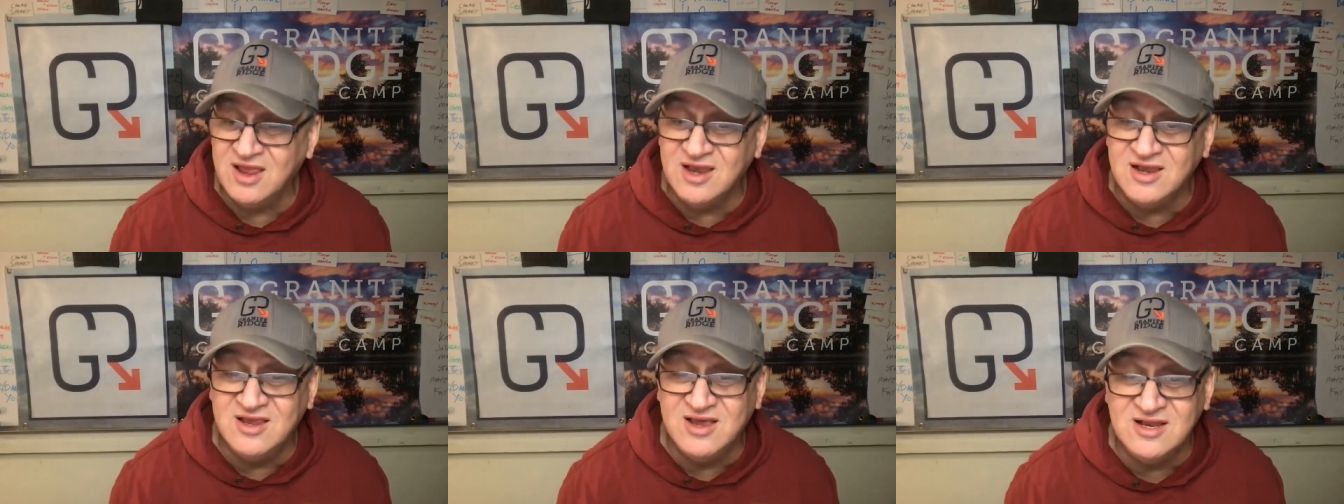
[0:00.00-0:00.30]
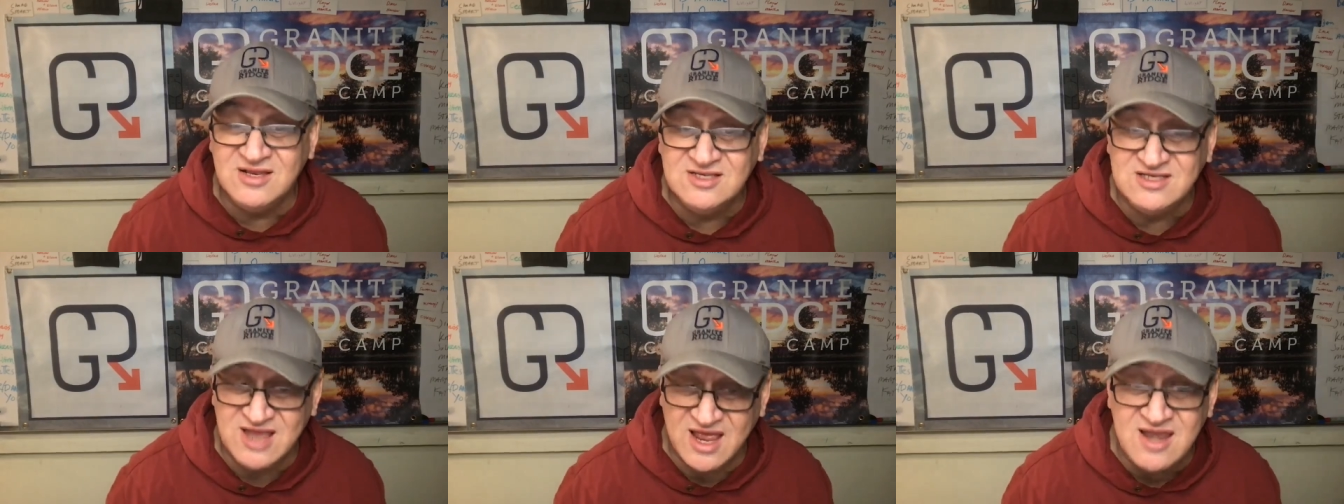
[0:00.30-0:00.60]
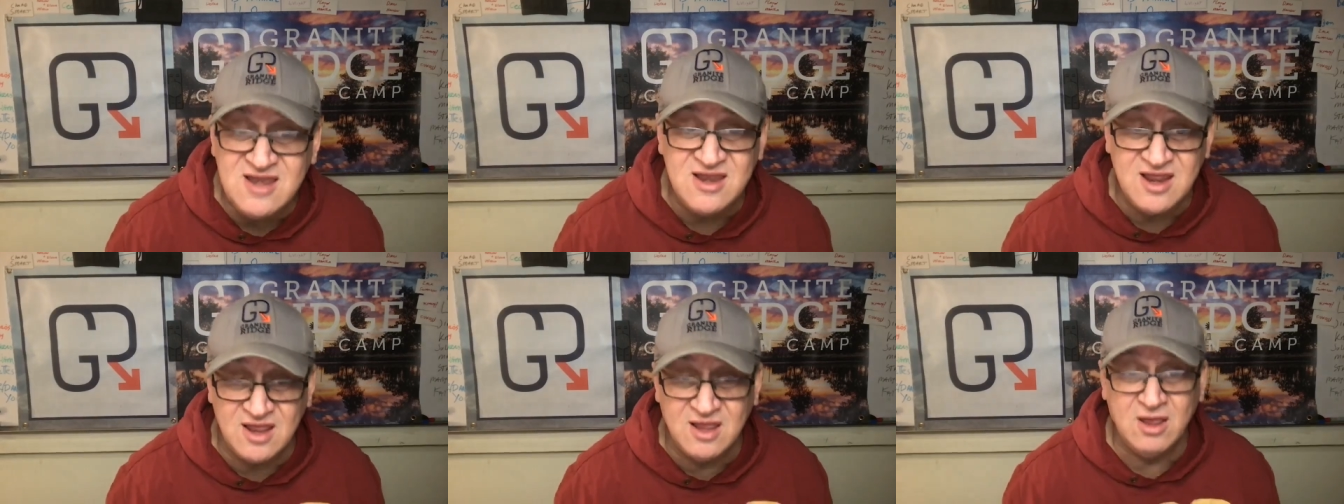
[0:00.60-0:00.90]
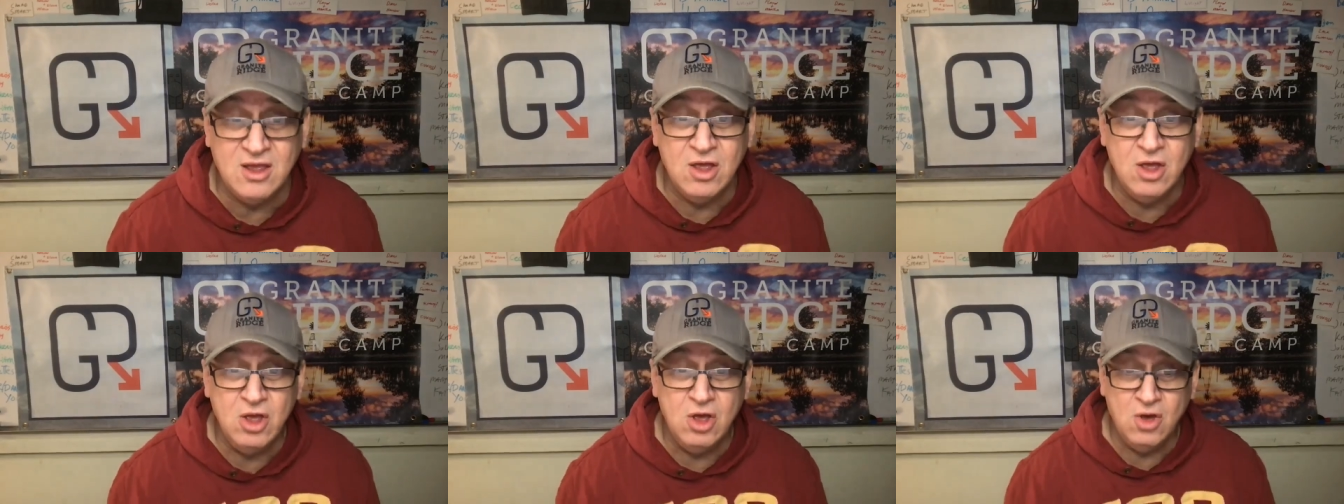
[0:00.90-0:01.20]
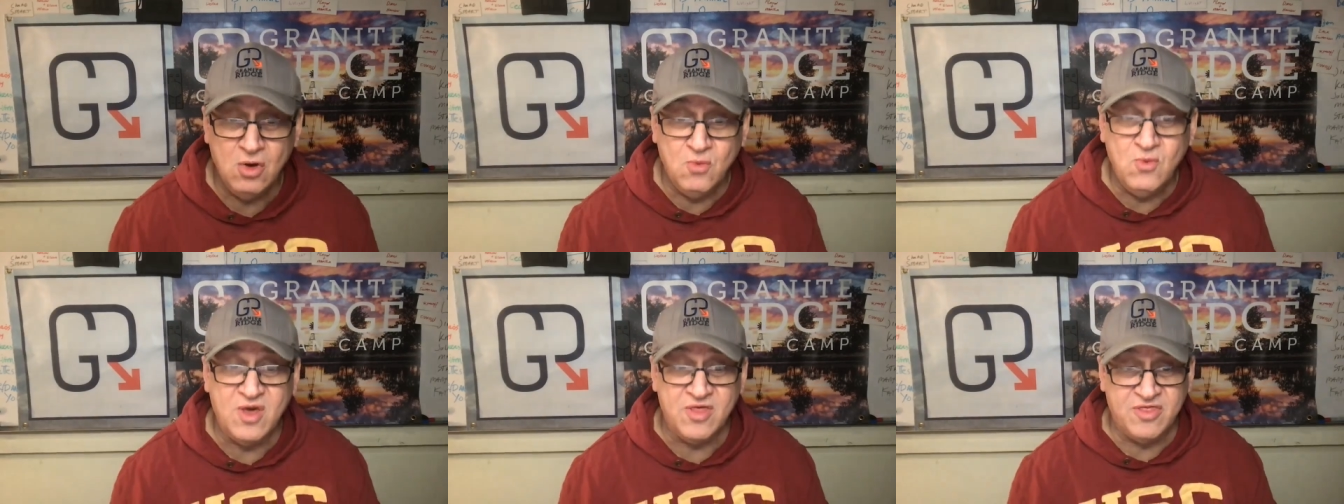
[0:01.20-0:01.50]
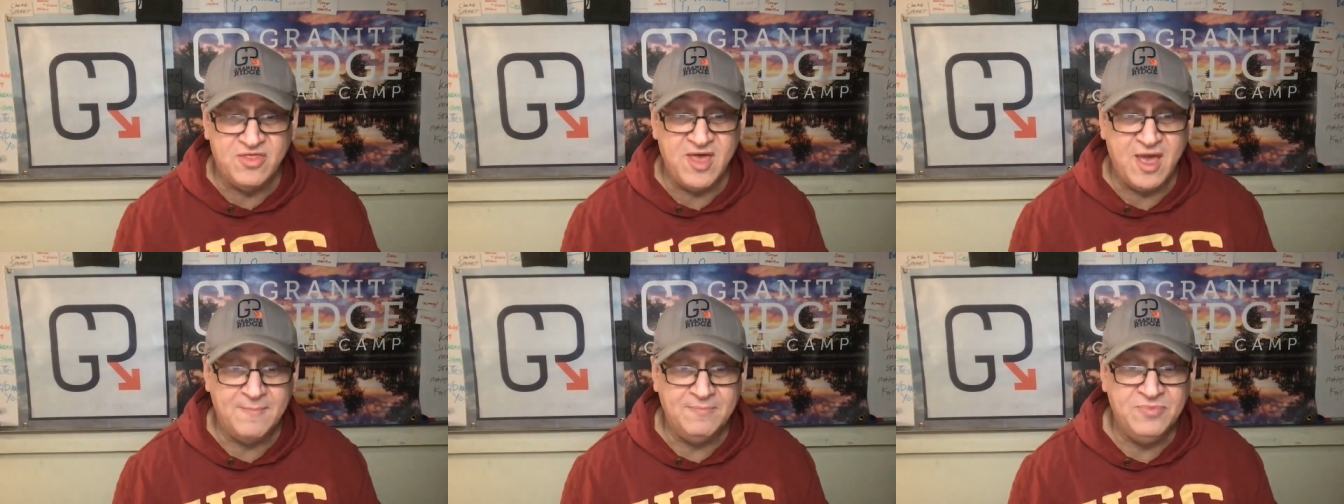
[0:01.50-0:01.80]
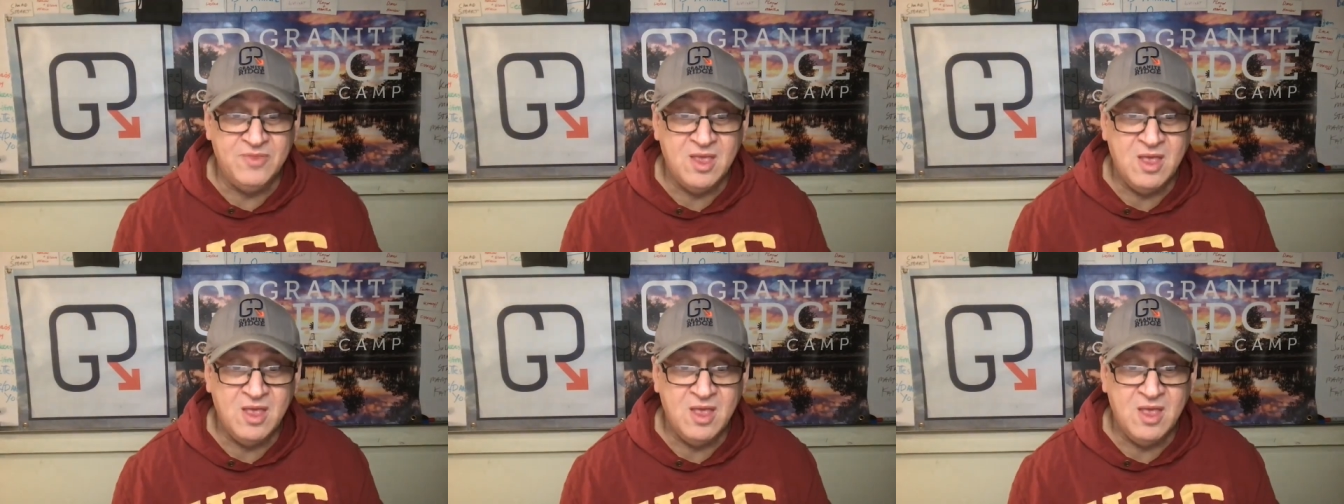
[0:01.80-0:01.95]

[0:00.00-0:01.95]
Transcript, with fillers: in contending with them.